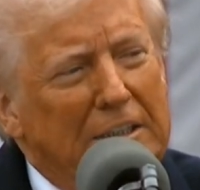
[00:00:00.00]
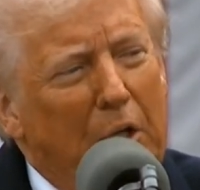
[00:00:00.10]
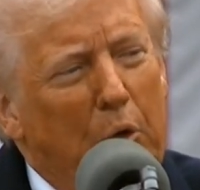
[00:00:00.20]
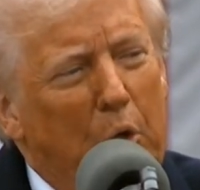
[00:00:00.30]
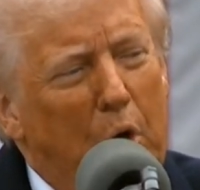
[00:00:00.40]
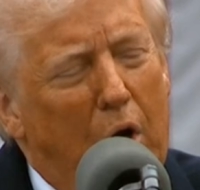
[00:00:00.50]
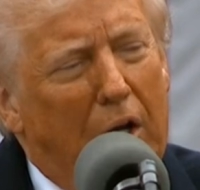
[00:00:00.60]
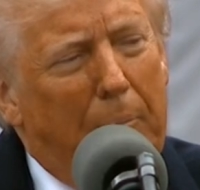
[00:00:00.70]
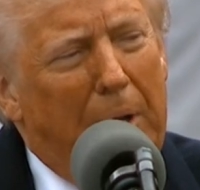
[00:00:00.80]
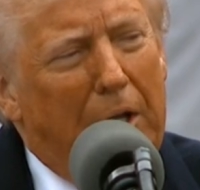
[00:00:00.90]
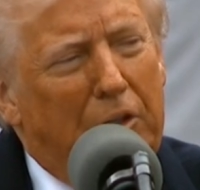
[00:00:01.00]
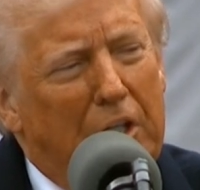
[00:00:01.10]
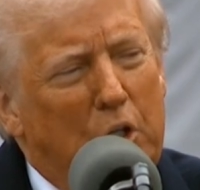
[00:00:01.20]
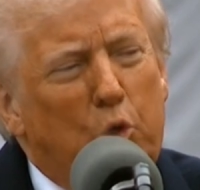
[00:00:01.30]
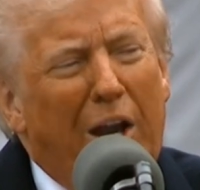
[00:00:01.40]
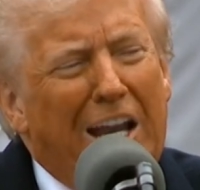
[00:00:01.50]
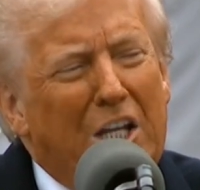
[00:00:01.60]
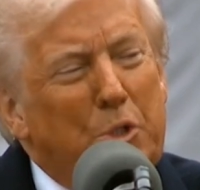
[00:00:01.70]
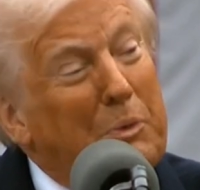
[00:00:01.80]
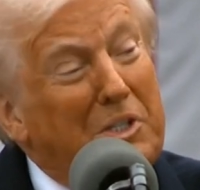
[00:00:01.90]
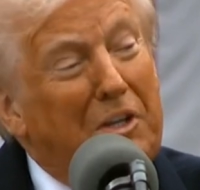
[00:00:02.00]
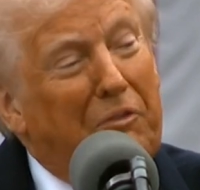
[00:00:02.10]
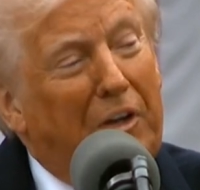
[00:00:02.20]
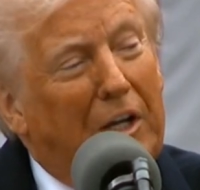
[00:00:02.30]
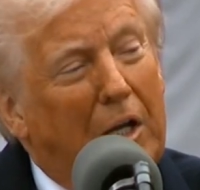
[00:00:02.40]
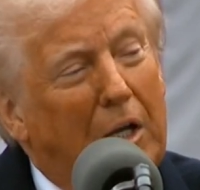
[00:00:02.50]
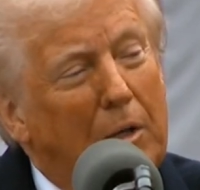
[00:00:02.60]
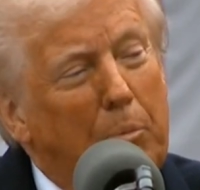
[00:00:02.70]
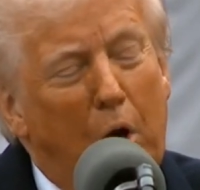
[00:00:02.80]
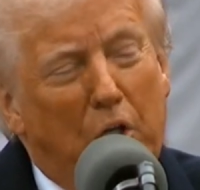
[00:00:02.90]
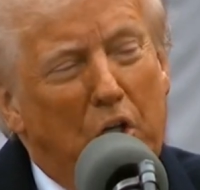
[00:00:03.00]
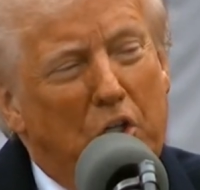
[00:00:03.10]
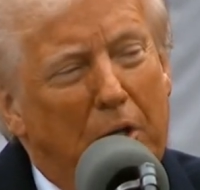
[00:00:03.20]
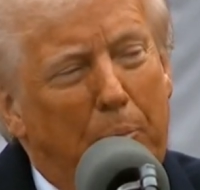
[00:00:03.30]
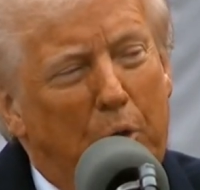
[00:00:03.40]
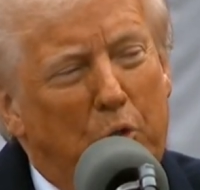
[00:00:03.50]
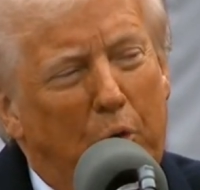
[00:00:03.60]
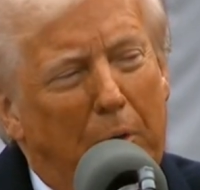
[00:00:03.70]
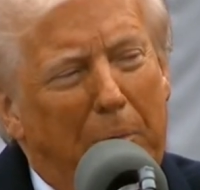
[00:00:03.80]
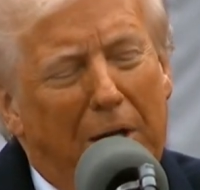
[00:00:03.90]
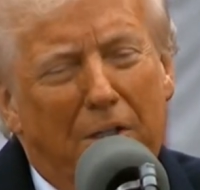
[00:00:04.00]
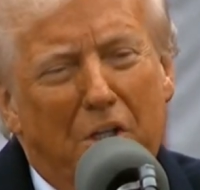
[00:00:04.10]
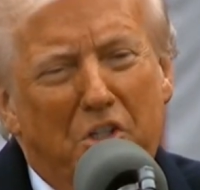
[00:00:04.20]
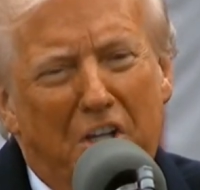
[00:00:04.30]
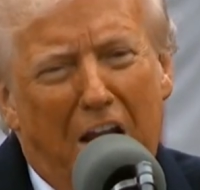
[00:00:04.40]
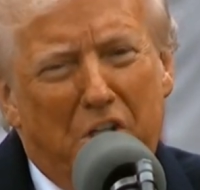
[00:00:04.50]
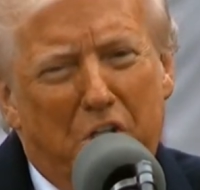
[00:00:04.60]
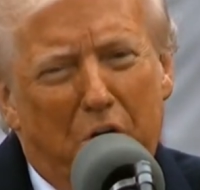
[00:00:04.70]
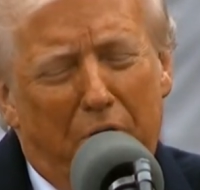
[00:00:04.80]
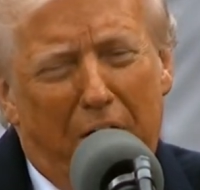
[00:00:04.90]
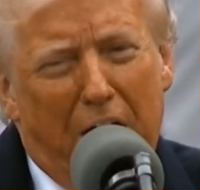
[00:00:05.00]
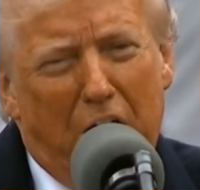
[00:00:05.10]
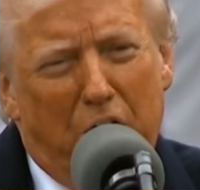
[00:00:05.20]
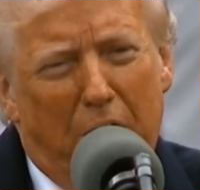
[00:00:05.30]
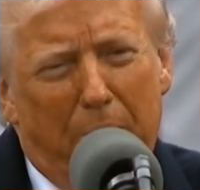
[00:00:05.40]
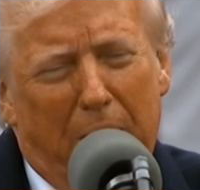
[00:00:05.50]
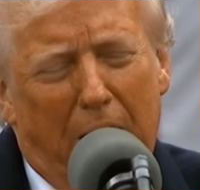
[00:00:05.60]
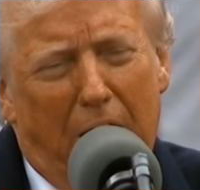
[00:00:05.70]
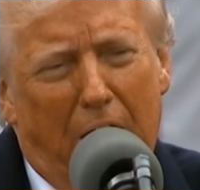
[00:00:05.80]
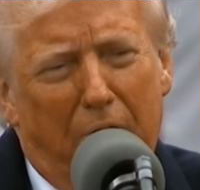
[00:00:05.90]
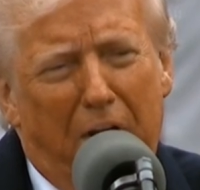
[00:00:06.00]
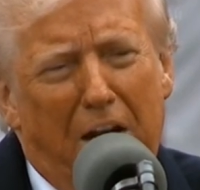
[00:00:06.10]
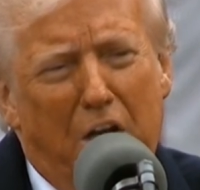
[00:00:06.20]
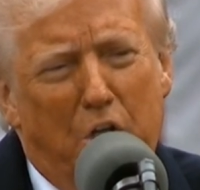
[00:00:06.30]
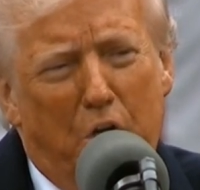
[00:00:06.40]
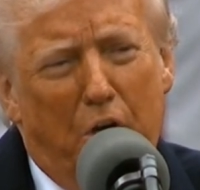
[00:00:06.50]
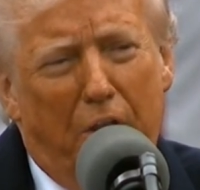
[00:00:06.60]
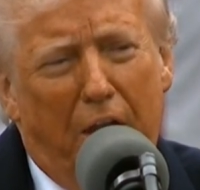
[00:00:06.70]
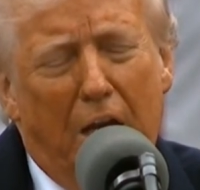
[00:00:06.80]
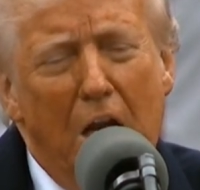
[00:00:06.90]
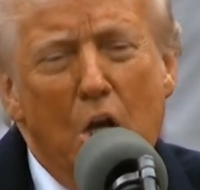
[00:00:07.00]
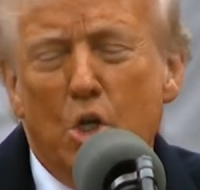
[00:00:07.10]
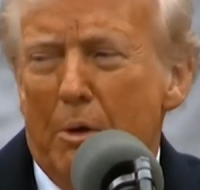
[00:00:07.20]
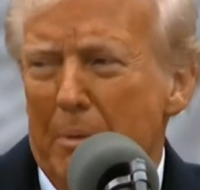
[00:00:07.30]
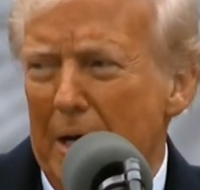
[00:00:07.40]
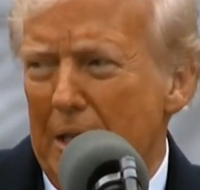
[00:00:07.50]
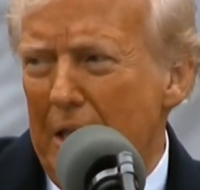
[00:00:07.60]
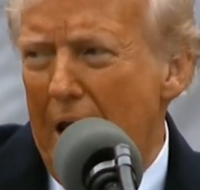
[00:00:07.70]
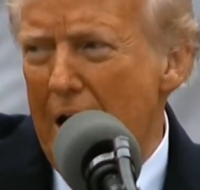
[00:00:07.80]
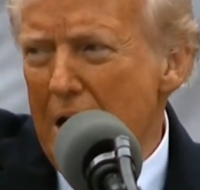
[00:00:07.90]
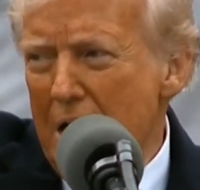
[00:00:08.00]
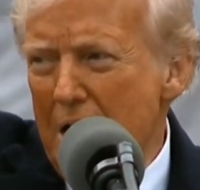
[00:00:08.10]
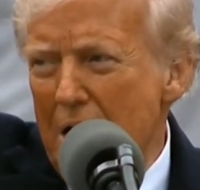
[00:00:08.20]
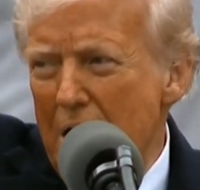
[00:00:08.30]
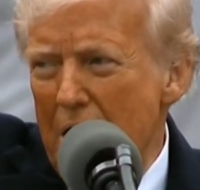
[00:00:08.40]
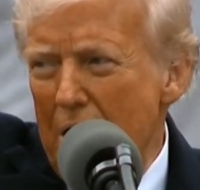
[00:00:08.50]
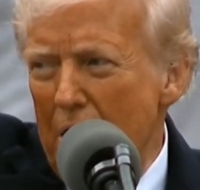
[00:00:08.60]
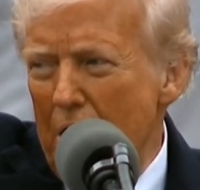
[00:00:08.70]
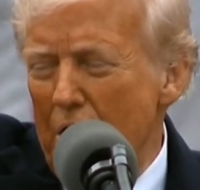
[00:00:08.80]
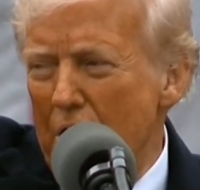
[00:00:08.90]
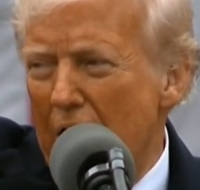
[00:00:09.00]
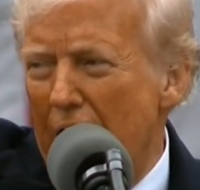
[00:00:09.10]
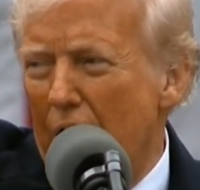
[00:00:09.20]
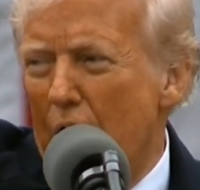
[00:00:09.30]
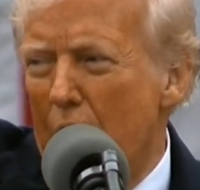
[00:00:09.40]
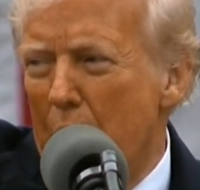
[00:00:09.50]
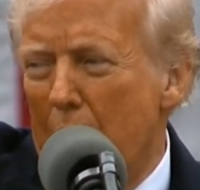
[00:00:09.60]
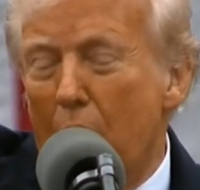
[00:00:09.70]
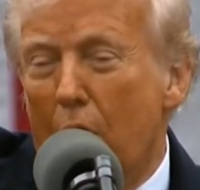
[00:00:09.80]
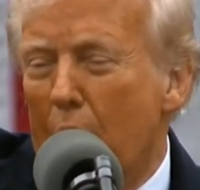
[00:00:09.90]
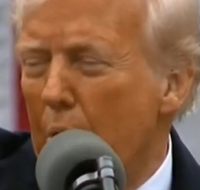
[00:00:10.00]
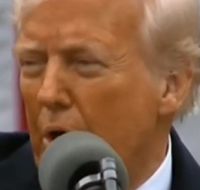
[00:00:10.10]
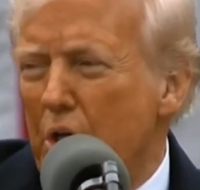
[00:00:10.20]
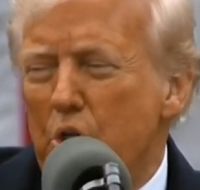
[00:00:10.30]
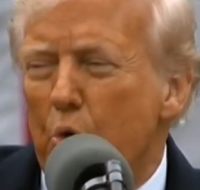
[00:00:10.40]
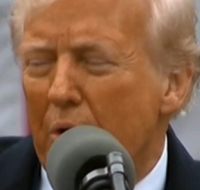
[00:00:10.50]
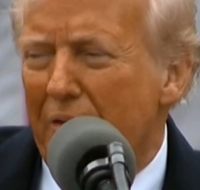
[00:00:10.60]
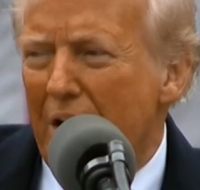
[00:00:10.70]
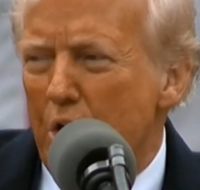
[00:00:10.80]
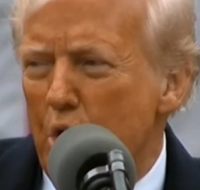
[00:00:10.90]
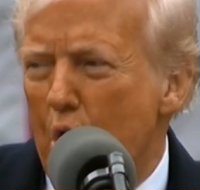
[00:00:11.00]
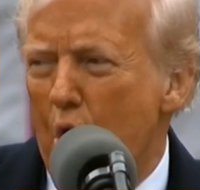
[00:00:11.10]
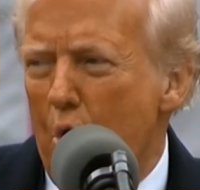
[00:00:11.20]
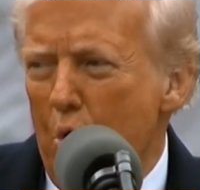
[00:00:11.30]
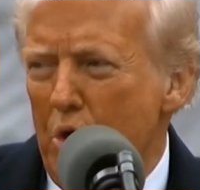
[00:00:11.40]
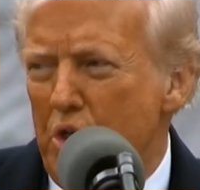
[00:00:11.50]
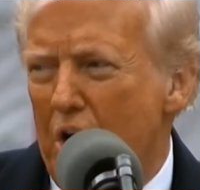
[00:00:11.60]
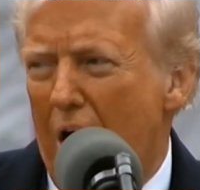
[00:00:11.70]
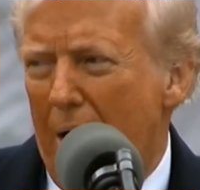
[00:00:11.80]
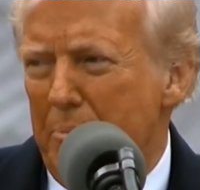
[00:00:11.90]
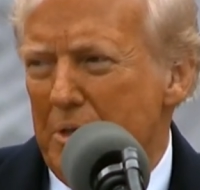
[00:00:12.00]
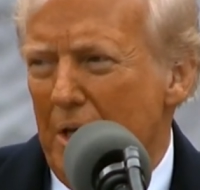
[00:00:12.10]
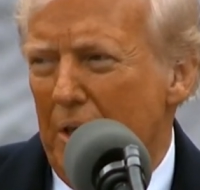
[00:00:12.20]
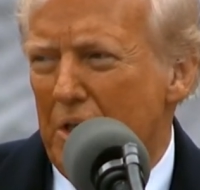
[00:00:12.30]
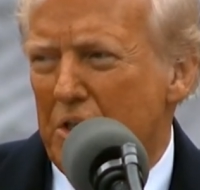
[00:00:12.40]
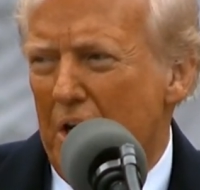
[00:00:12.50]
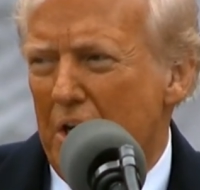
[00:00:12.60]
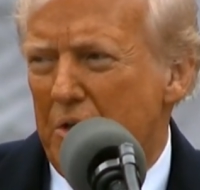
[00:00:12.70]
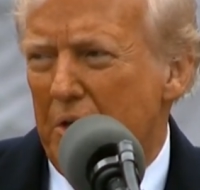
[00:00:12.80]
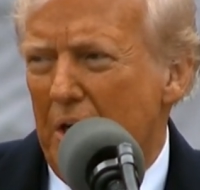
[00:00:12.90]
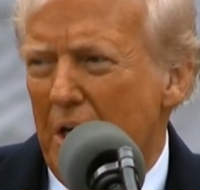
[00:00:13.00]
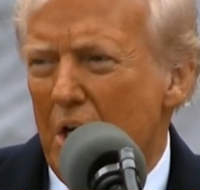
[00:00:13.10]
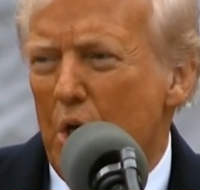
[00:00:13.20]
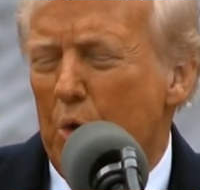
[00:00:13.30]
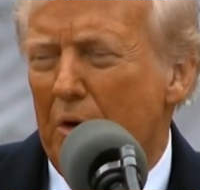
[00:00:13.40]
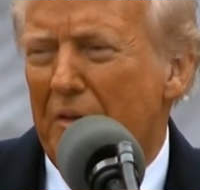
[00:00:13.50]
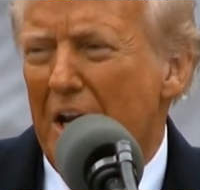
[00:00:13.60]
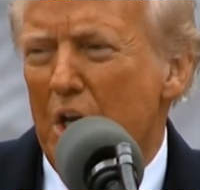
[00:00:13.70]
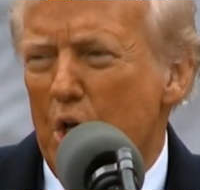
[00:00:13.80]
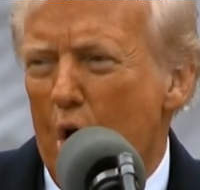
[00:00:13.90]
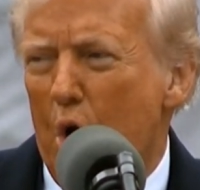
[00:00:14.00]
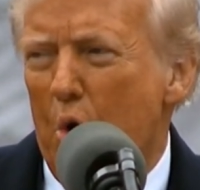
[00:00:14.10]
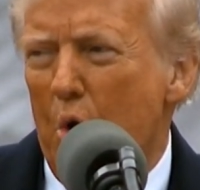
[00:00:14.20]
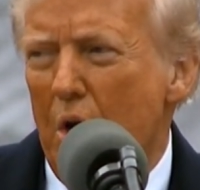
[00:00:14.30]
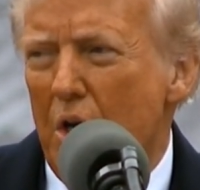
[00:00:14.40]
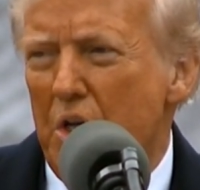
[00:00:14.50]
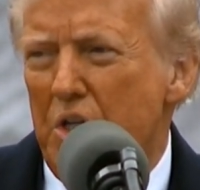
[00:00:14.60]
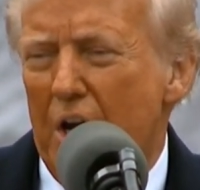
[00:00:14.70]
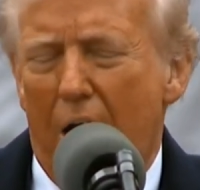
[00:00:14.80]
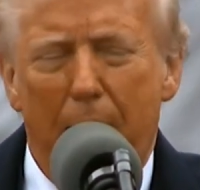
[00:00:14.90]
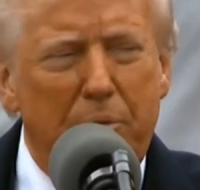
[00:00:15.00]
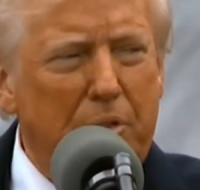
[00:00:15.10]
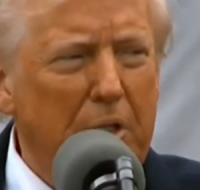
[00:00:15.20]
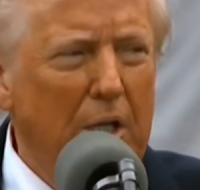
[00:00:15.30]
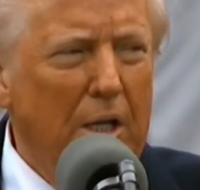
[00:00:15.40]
They were wrong about the Trans-Pacific Partnership, which would have been a disaster if I didn't terminate it. If I didn't terminate that, United Auto Workers, you would have had no jobs in this country. You would have had no jobs.